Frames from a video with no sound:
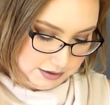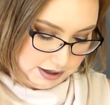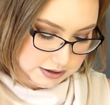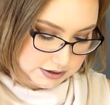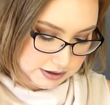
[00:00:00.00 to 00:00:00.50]

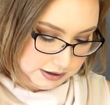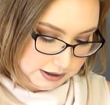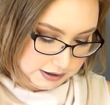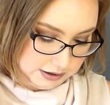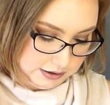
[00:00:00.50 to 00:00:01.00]
It's
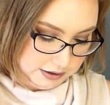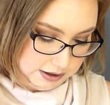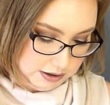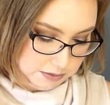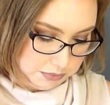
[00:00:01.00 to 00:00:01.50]
like
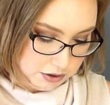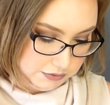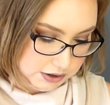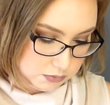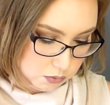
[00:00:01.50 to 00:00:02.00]
the
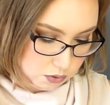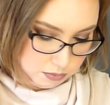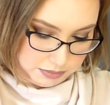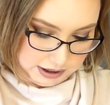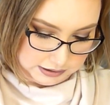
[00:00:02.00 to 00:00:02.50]
perfect
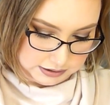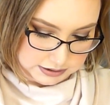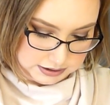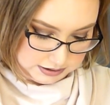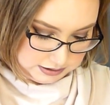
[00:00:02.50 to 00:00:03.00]
warm
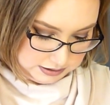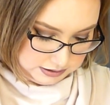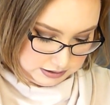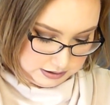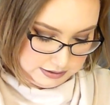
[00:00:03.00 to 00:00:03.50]
palette,
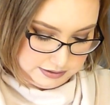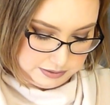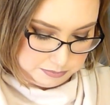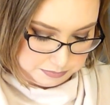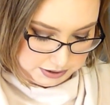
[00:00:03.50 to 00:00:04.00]

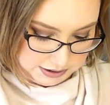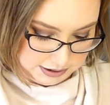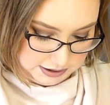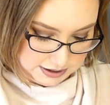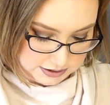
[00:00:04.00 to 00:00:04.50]
but
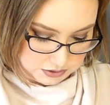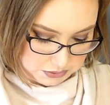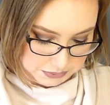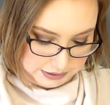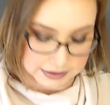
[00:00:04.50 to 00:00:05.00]
then there's
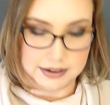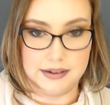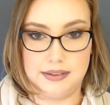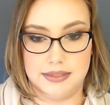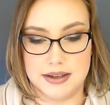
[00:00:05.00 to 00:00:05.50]
got like
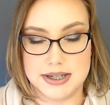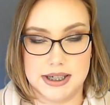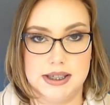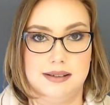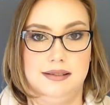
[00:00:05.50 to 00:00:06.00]
the
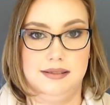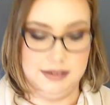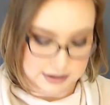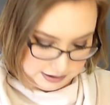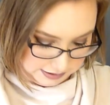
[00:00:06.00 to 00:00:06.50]
teal
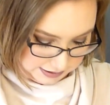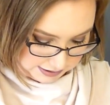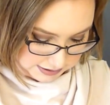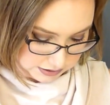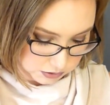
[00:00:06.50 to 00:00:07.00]
and
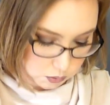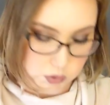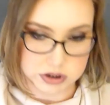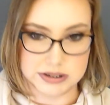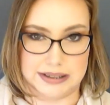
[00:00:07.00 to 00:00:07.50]
there's this
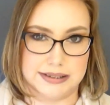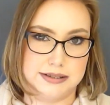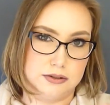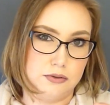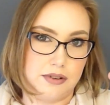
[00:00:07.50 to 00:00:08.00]
gorgeous like
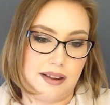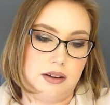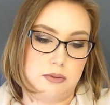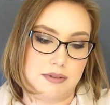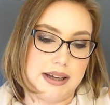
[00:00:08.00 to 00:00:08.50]
silver
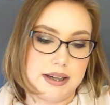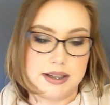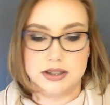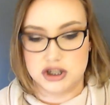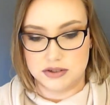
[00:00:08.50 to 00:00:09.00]

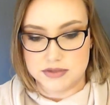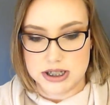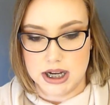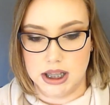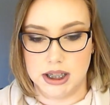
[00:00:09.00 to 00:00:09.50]
green shifty
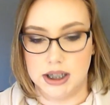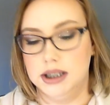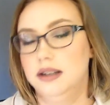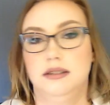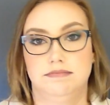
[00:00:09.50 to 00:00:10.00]
colour.
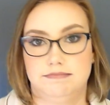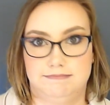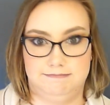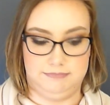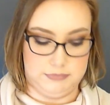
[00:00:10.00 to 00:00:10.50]

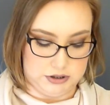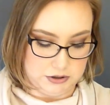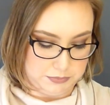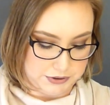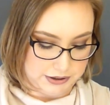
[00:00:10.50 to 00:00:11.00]
So
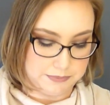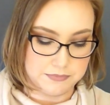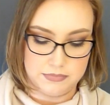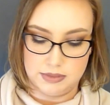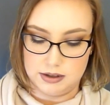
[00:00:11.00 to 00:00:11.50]
pretty.
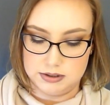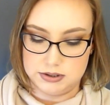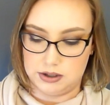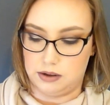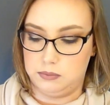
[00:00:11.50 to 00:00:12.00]

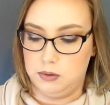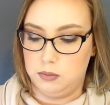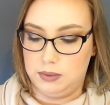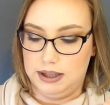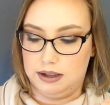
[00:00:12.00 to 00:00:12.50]
So
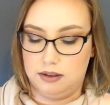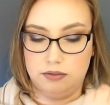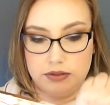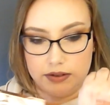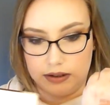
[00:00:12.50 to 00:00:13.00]
we
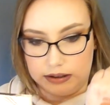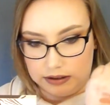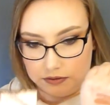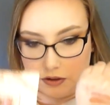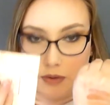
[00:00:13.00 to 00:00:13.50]
have
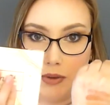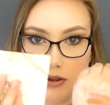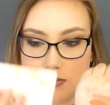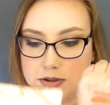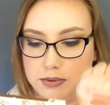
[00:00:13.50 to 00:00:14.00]
from
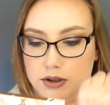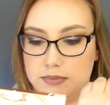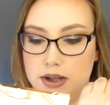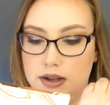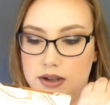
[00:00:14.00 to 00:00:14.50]
top to
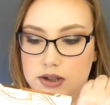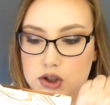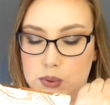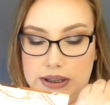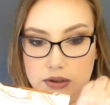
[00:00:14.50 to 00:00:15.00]
bottom
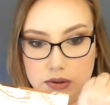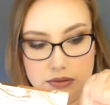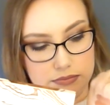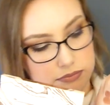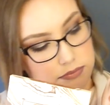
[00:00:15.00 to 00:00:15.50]
Twinkle,